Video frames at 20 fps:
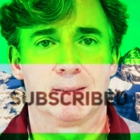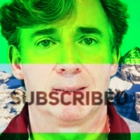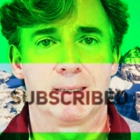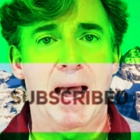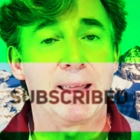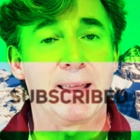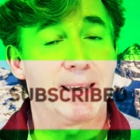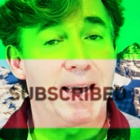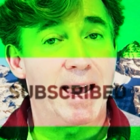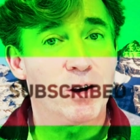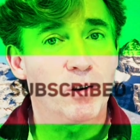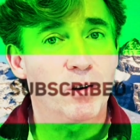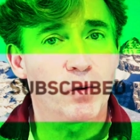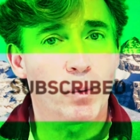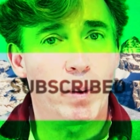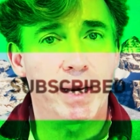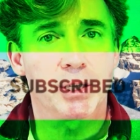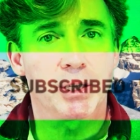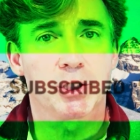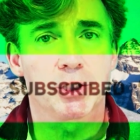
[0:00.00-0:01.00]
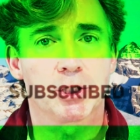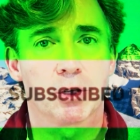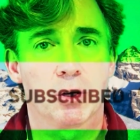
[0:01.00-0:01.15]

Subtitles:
At the end of which,